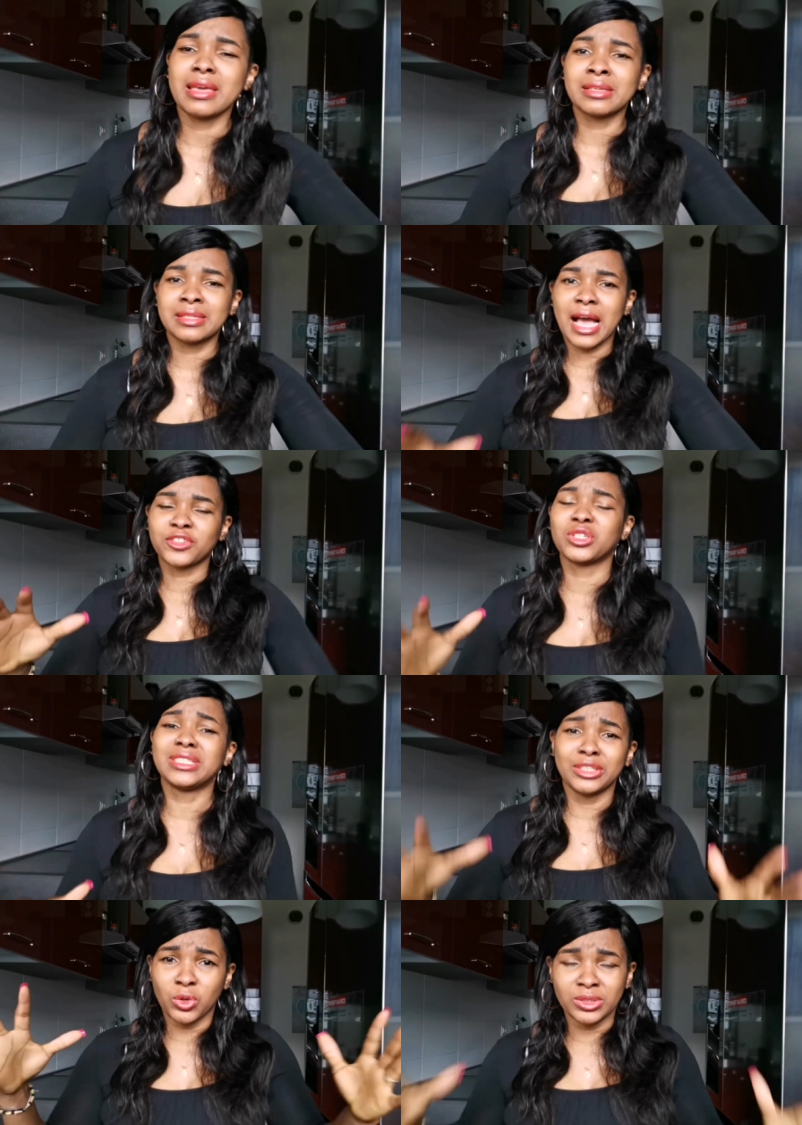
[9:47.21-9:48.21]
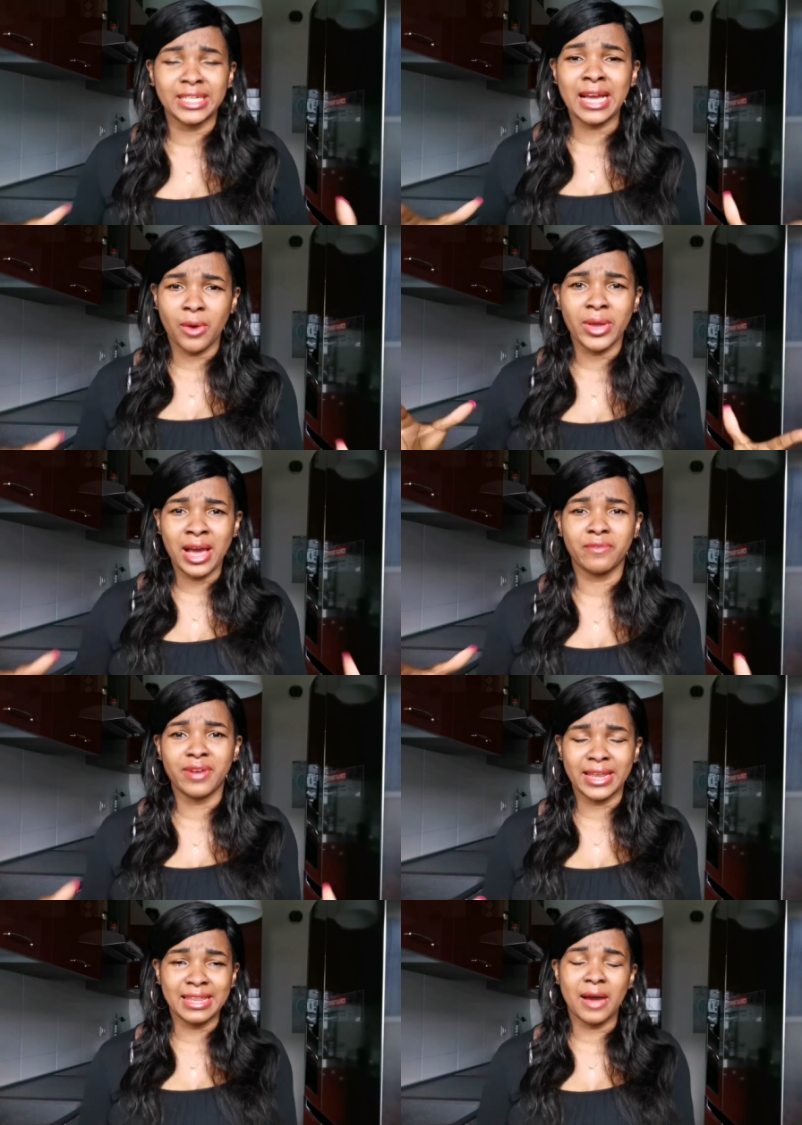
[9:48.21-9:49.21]
is actually the only car we
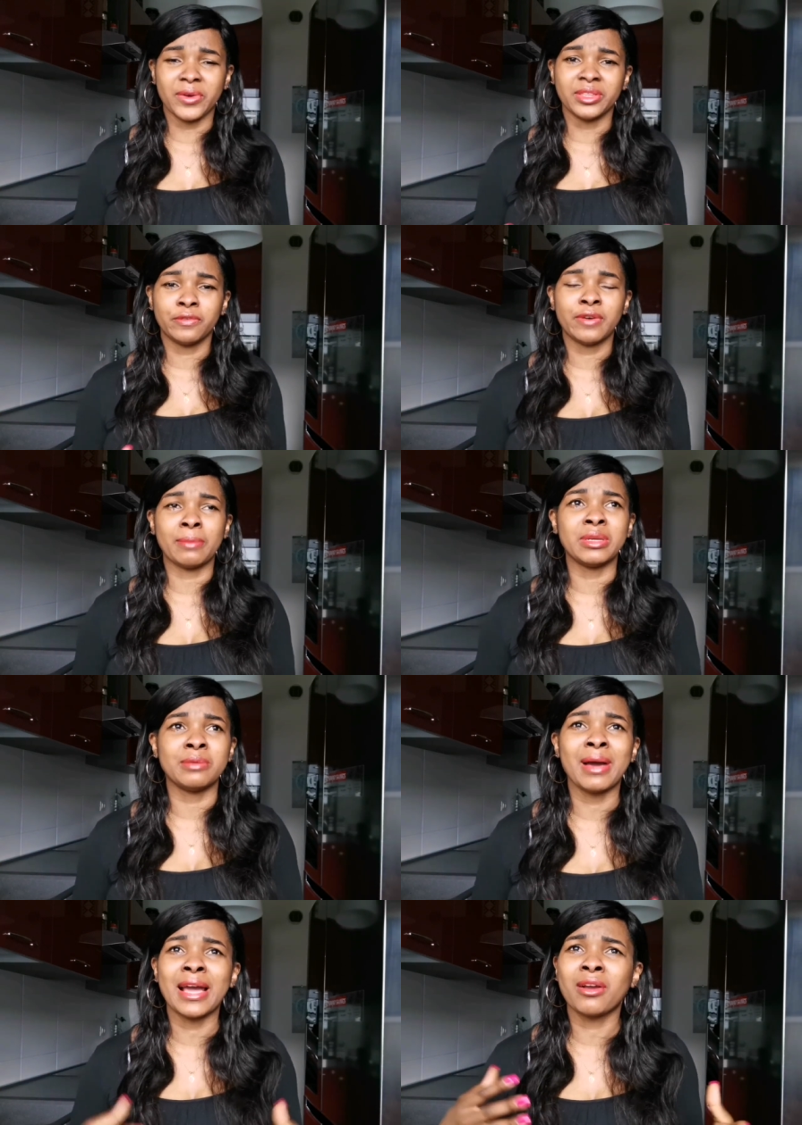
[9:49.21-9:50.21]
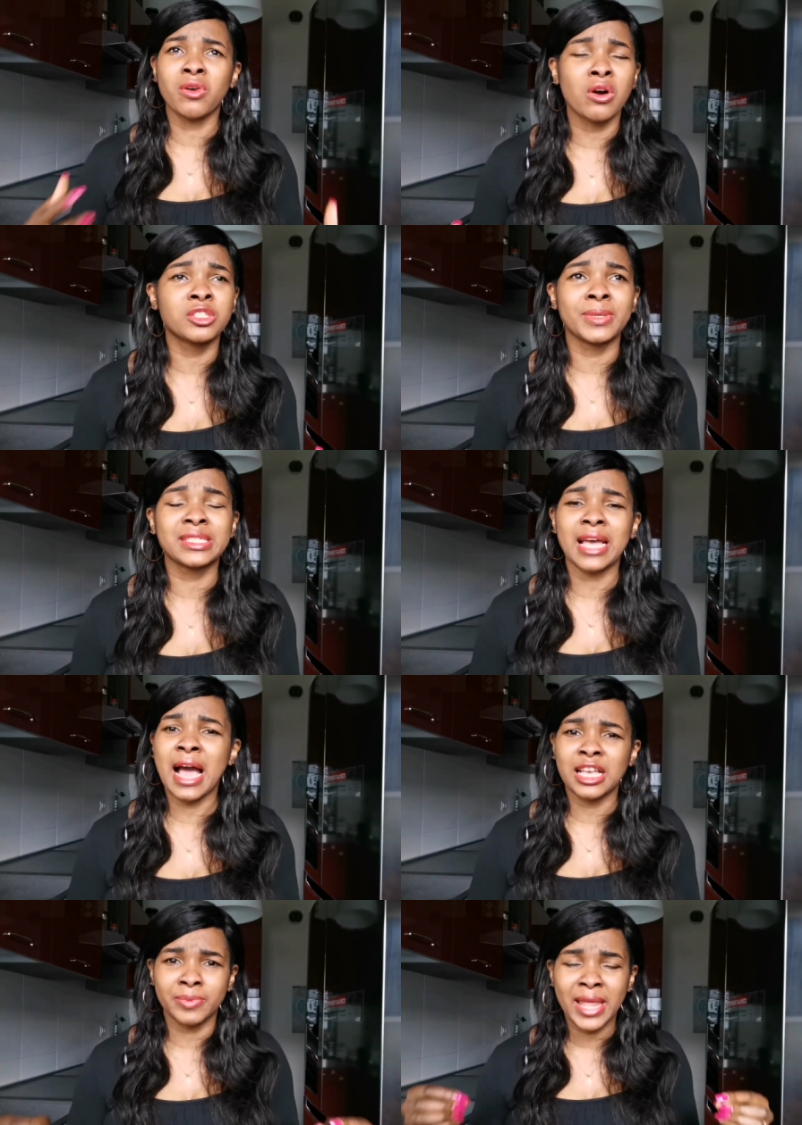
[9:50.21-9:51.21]
have right now in the family. My husband's
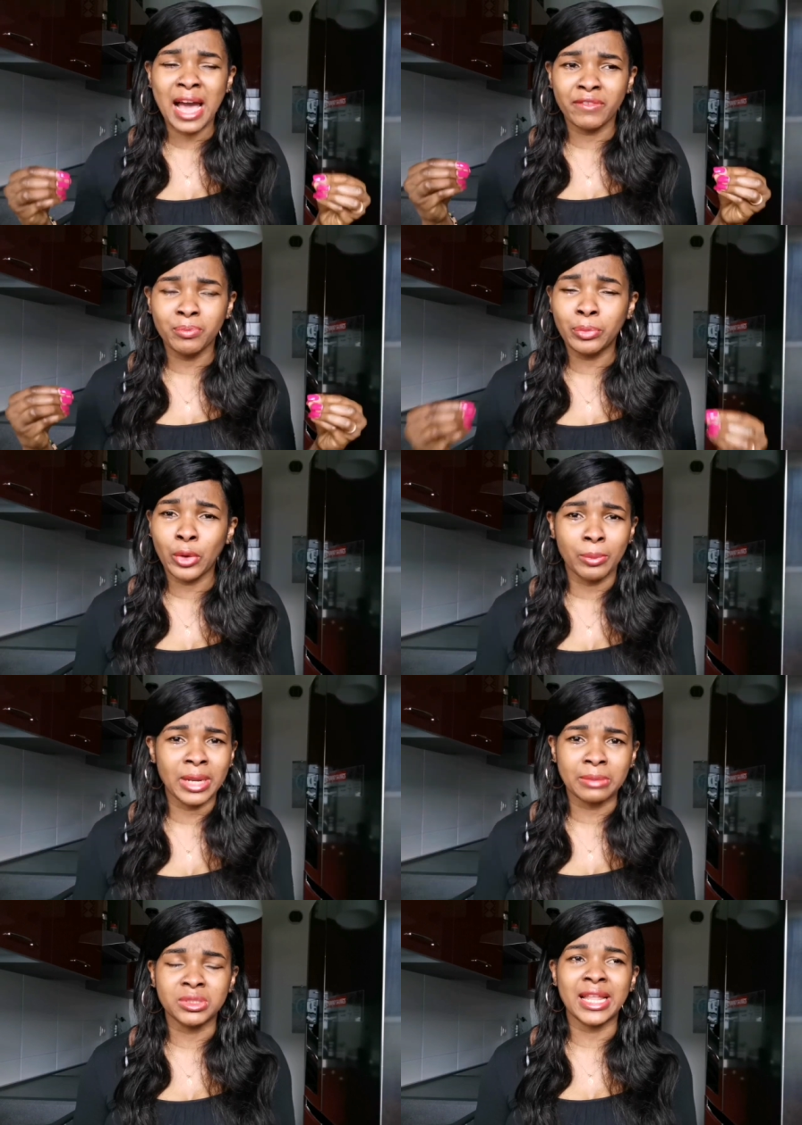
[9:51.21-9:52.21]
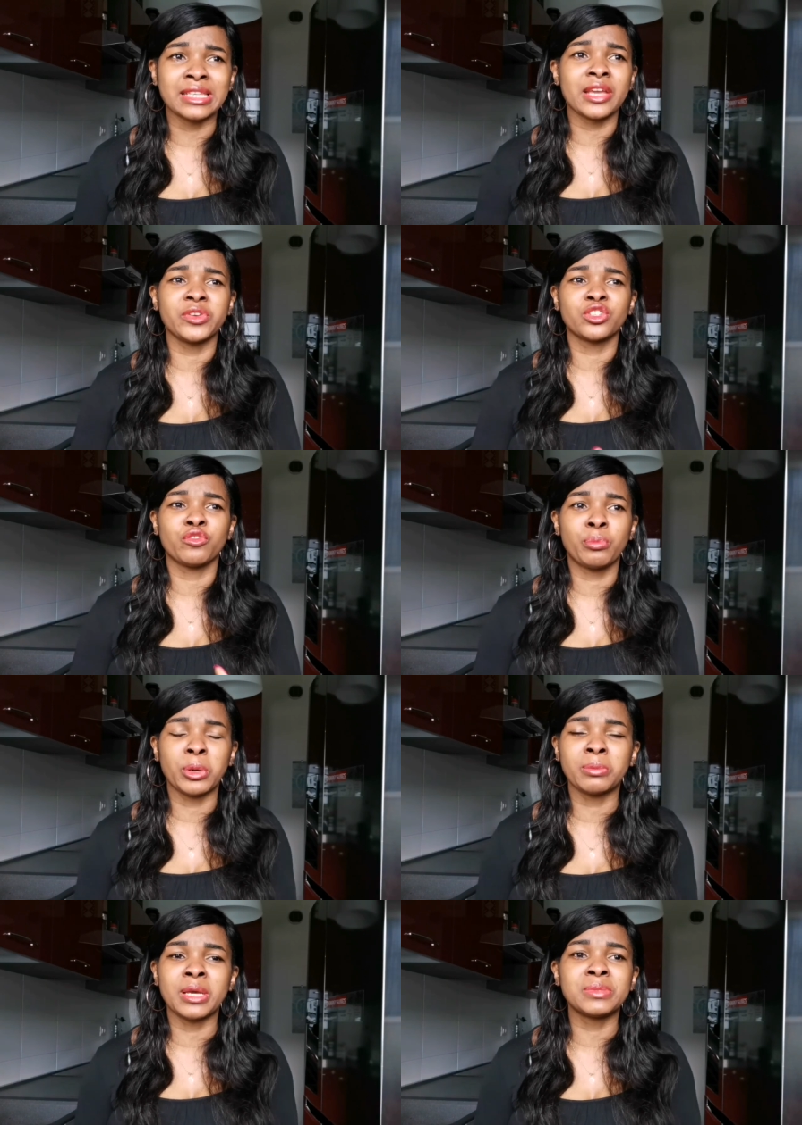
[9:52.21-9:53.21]
car has been having problems, like series of
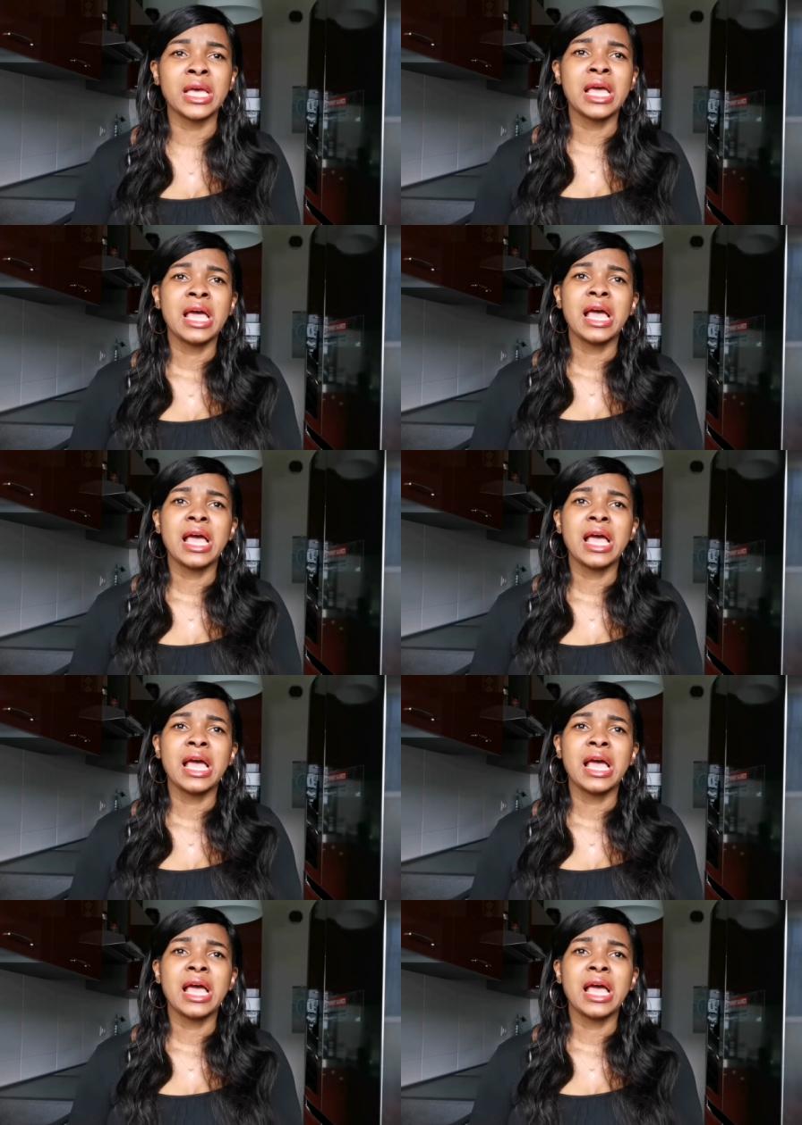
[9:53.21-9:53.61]
problems,